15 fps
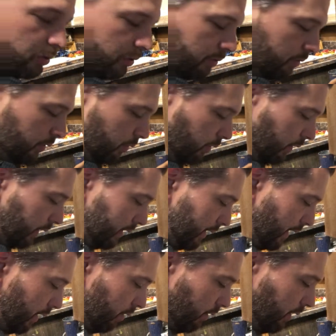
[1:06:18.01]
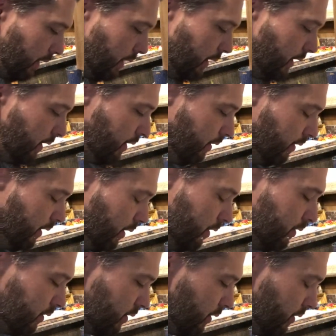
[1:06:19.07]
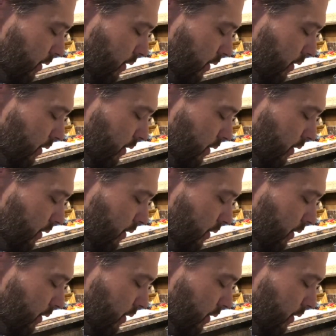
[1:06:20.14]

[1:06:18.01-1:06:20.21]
you look down, there's